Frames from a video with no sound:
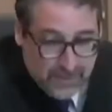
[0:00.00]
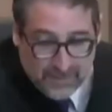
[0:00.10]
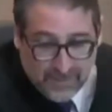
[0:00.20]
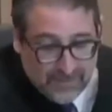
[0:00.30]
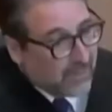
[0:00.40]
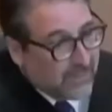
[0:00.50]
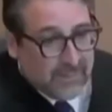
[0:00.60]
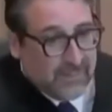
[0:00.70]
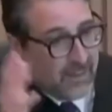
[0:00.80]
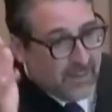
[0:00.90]
even went so
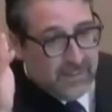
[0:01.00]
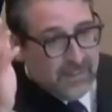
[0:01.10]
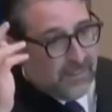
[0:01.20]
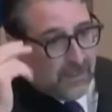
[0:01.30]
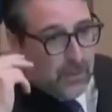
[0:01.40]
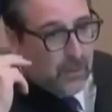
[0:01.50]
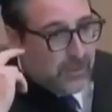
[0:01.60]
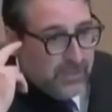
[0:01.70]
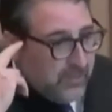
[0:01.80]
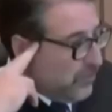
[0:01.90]
far as to say he was
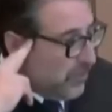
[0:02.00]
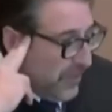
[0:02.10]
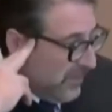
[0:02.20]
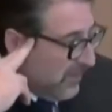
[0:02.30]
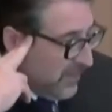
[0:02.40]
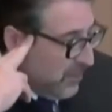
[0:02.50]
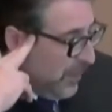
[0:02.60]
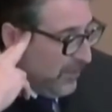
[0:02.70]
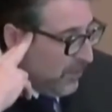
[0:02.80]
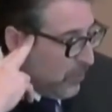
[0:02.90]
bewildered
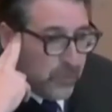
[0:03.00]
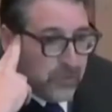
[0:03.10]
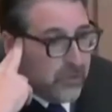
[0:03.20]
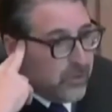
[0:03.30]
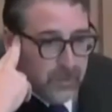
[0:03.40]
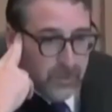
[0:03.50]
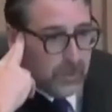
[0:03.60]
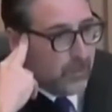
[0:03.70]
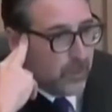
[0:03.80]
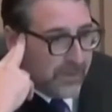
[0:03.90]
as to why the
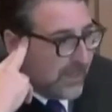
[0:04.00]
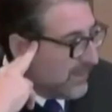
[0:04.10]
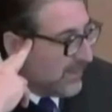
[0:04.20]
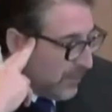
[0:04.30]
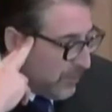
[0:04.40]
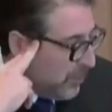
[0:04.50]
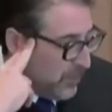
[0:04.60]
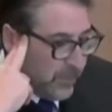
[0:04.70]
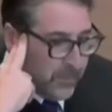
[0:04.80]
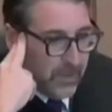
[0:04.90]
state
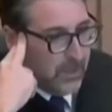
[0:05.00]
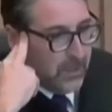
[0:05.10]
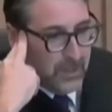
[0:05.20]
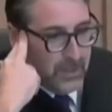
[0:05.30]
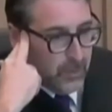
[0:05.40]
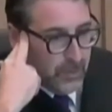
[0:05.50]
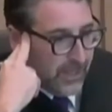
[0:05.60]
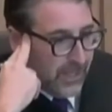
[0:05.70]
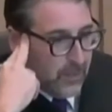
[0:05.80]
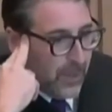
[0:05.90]
pursued
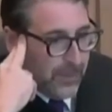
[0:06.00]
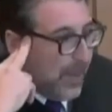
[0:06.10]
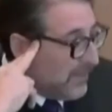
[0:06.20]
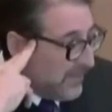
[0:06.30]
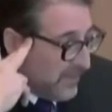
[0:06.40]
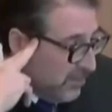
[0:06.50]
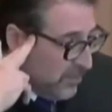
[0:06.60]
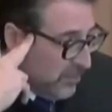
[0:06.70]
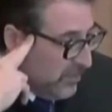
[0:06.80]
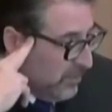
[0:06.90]
those charges
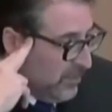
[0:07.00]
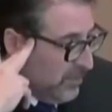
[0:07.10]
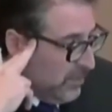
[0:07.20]
against Mr.